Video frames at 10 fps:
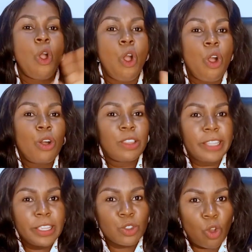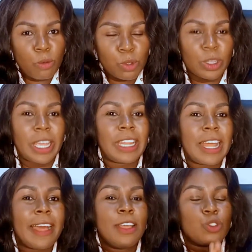All these come
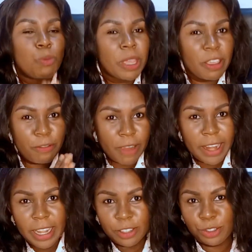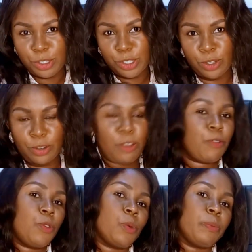together to make a final decision
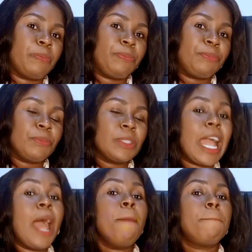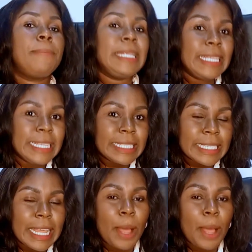of you. And please,